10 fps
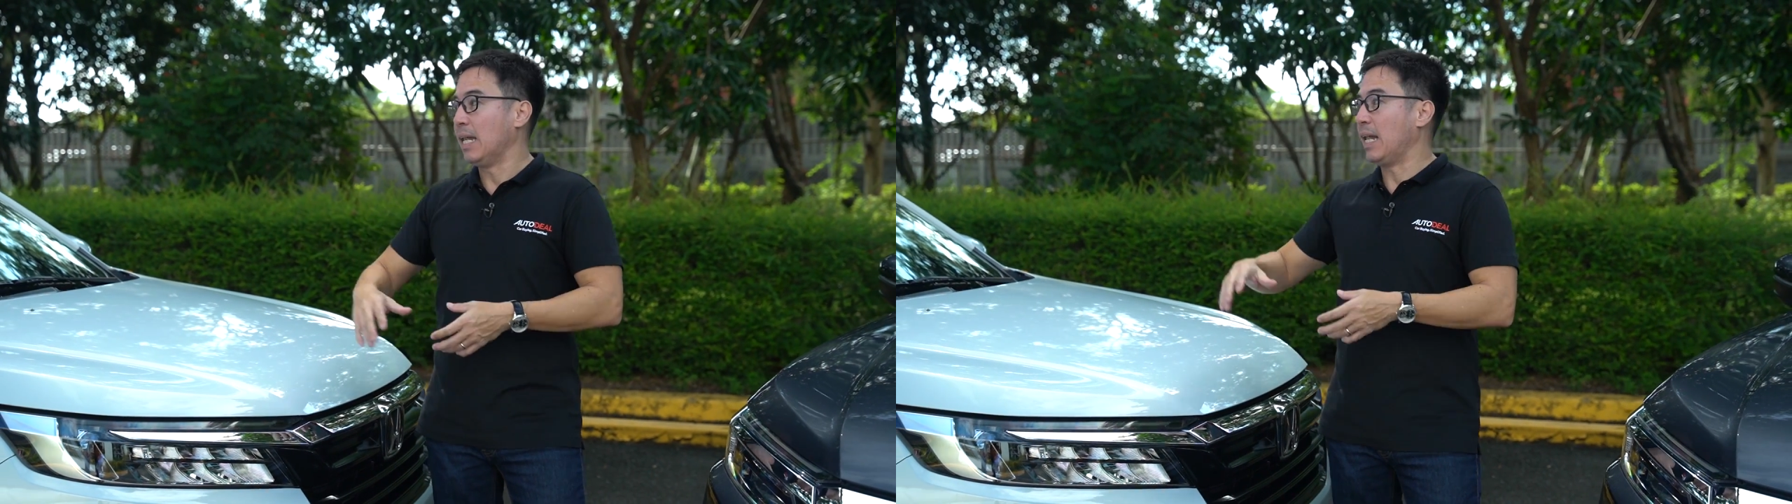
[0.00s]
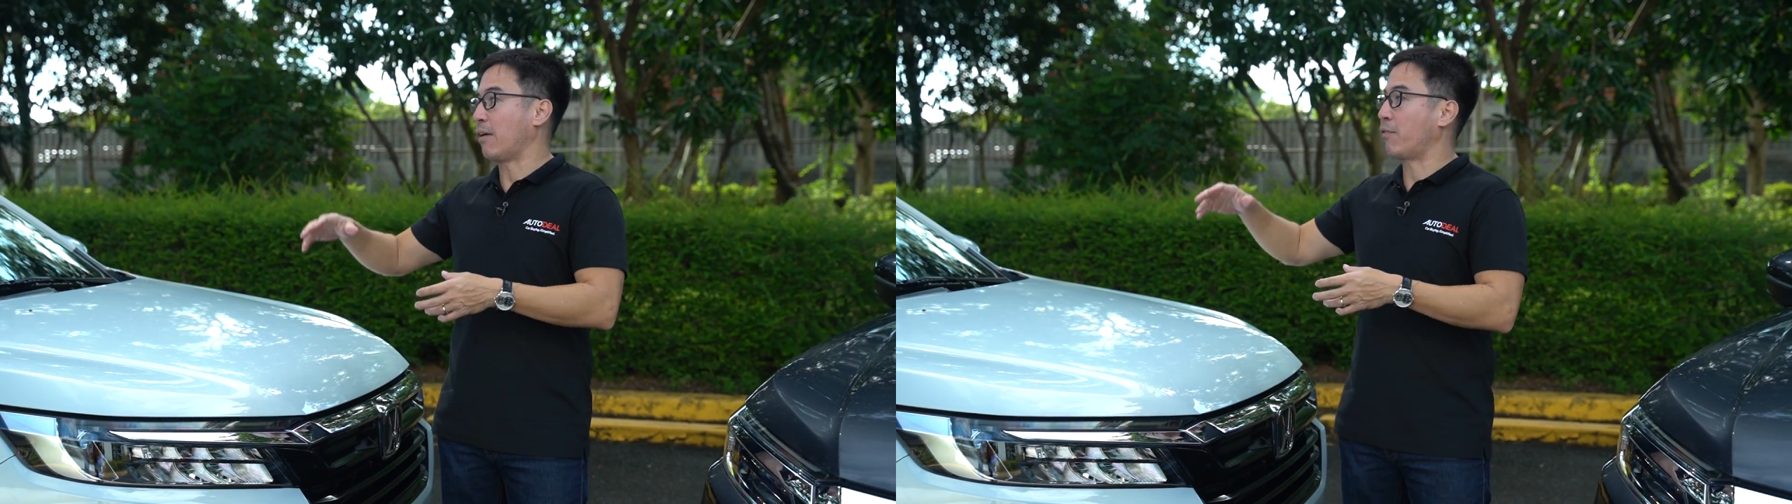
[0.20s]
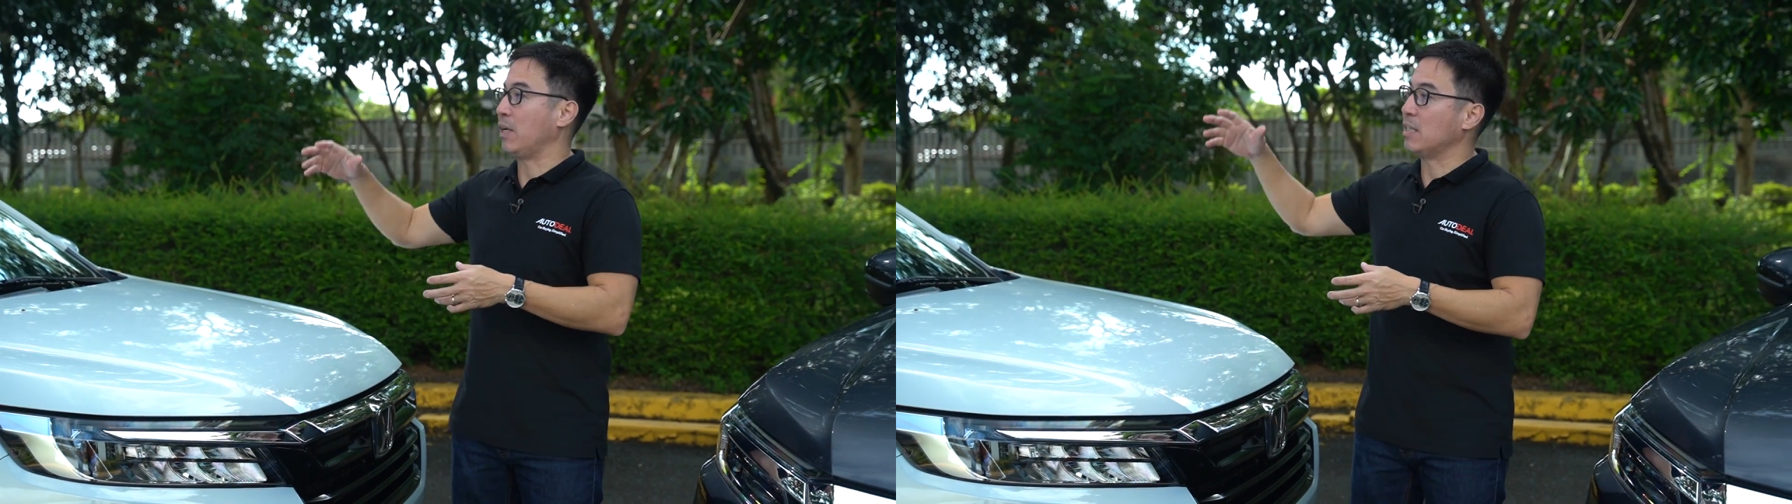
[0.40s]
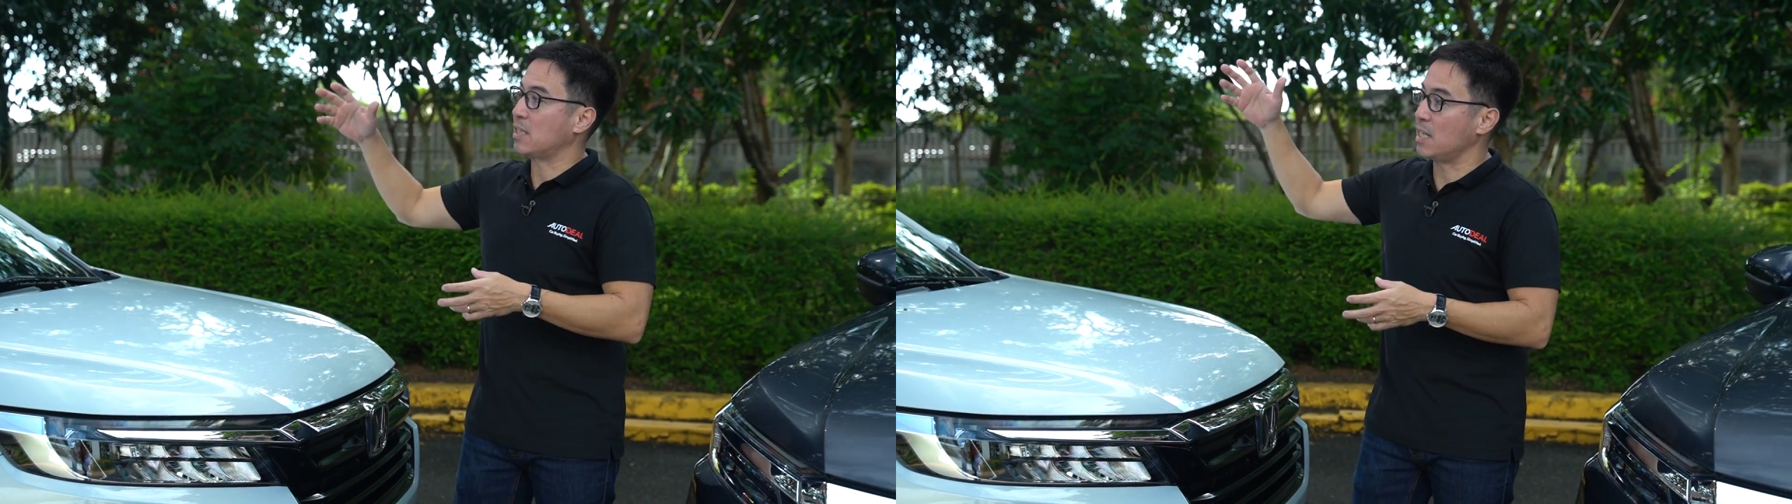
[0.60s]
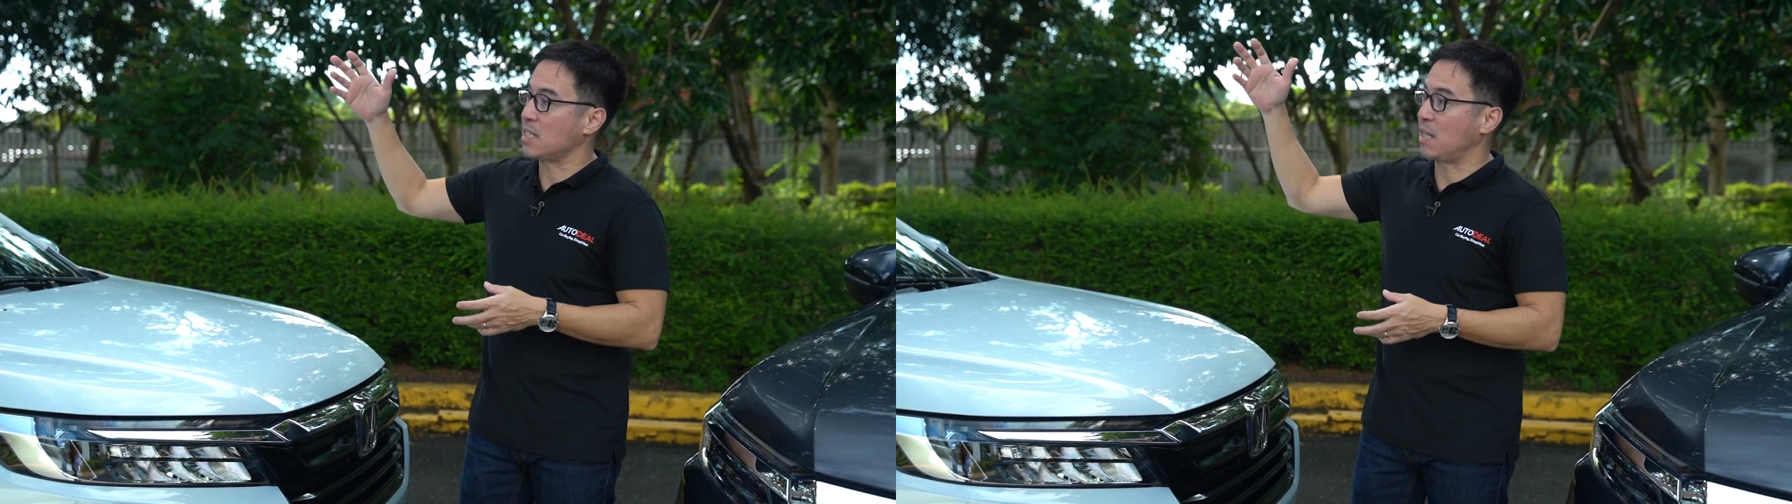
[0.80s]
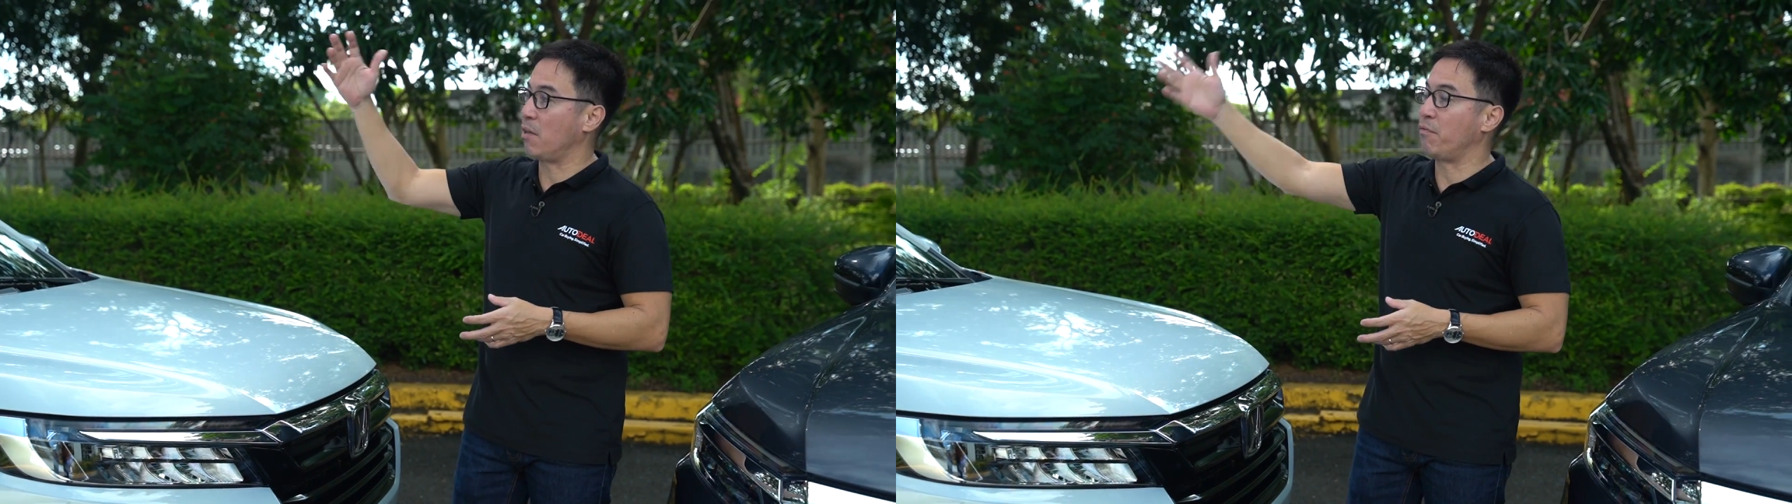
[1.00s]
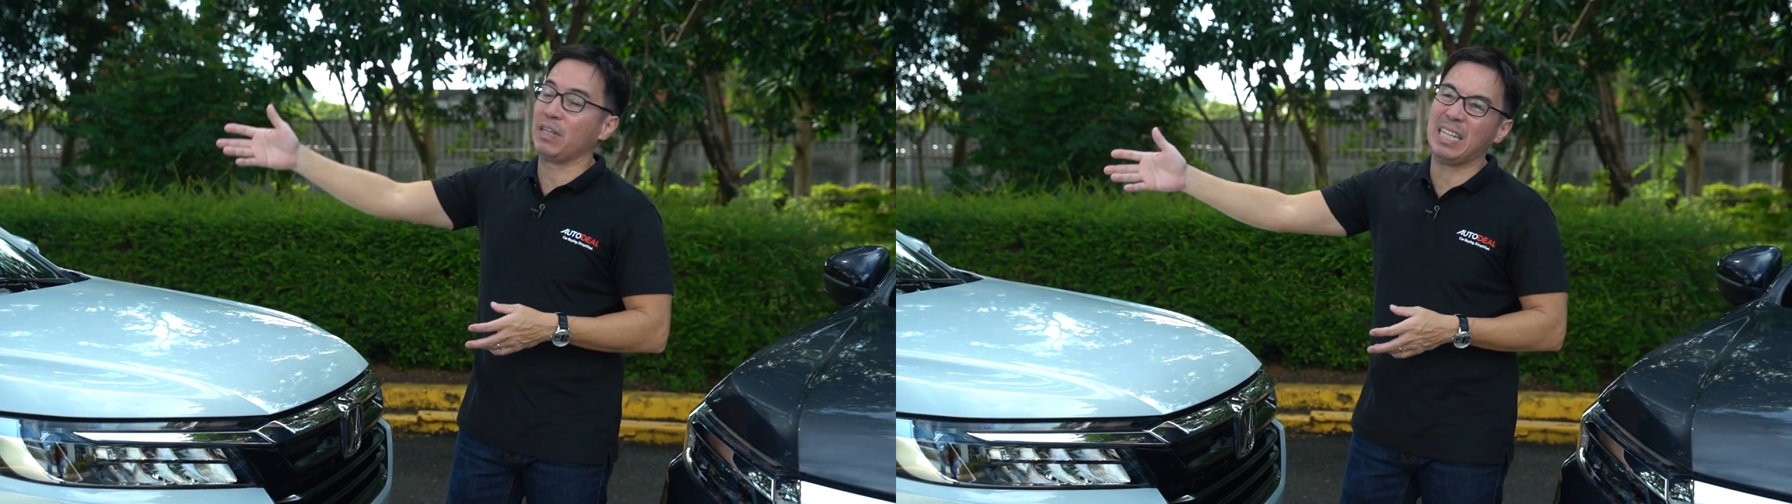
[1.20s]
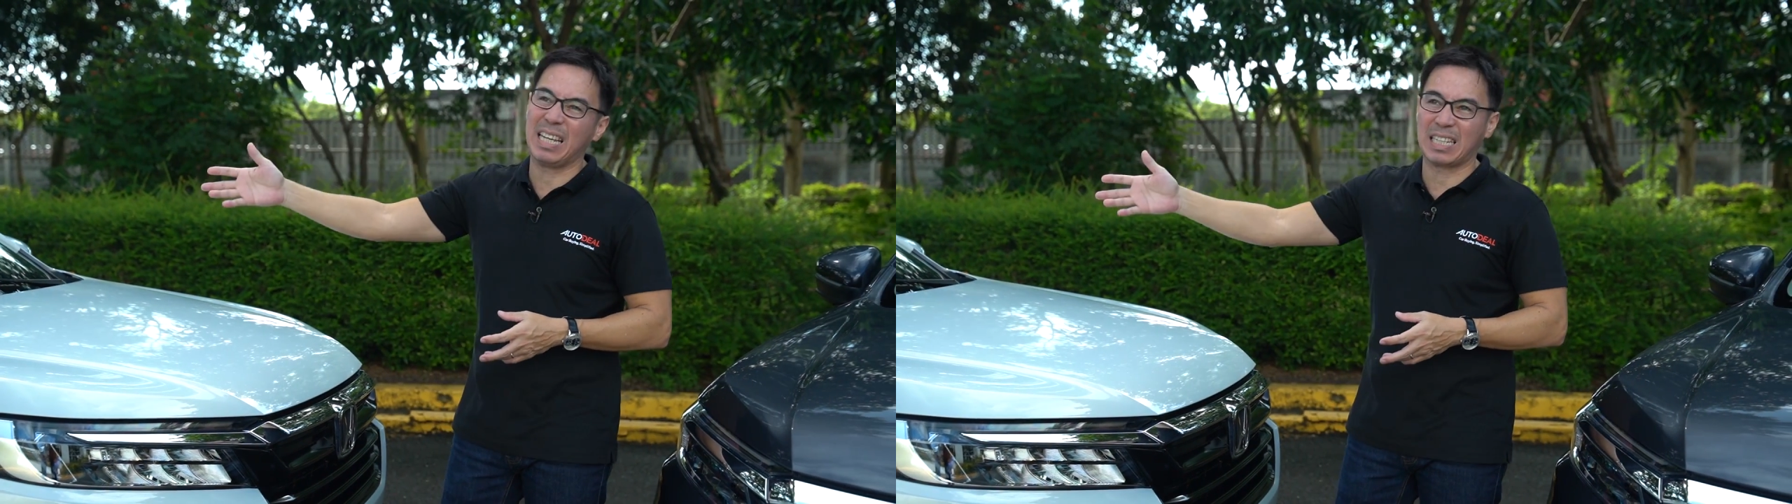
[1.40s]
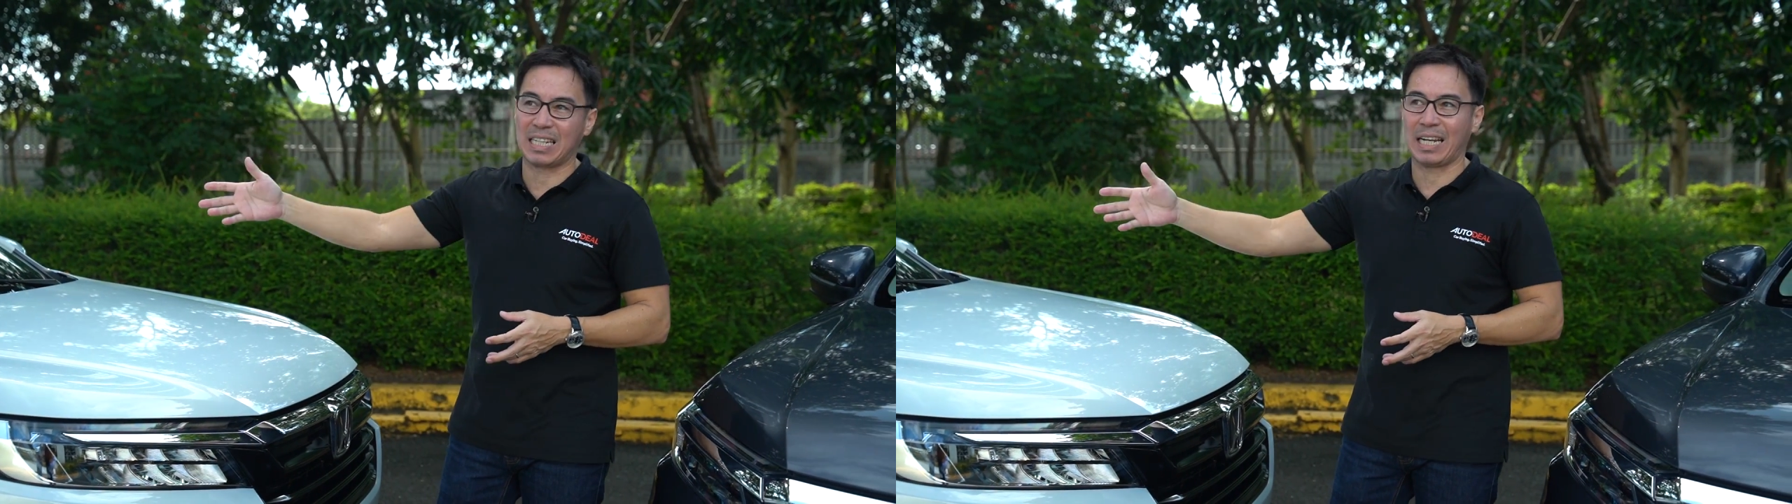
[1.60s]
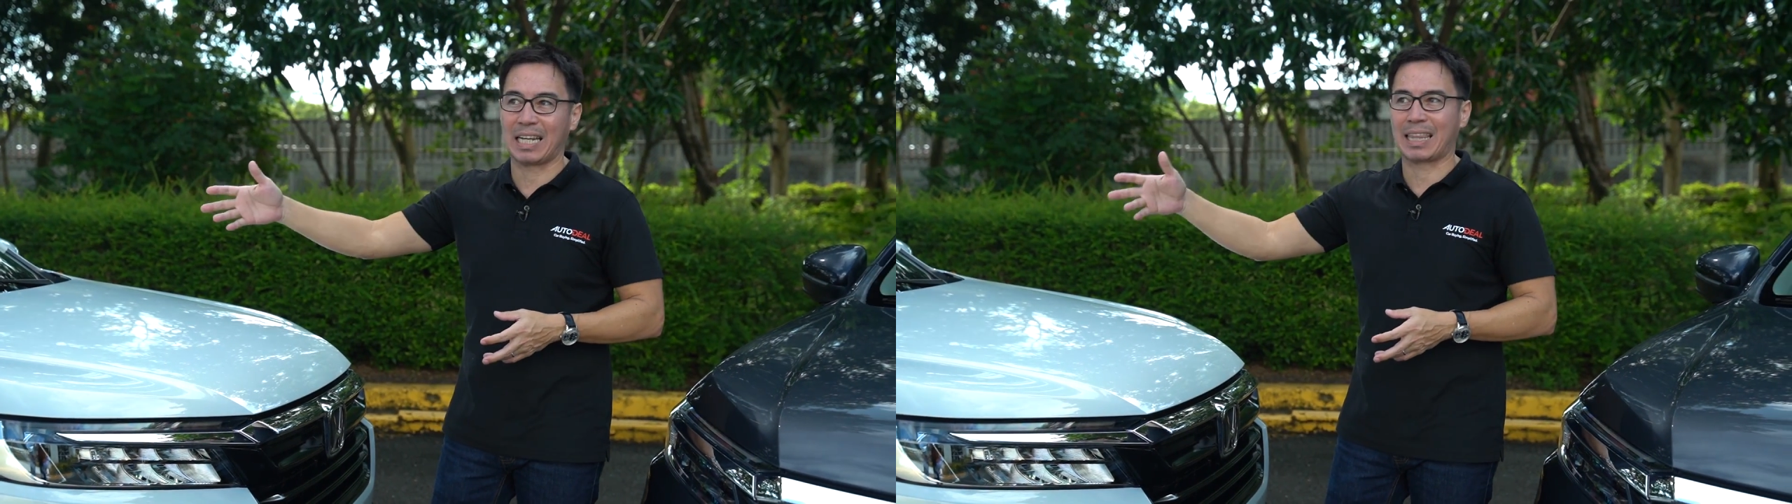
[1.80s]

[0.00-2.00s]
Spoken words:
Like, for instance, the V is like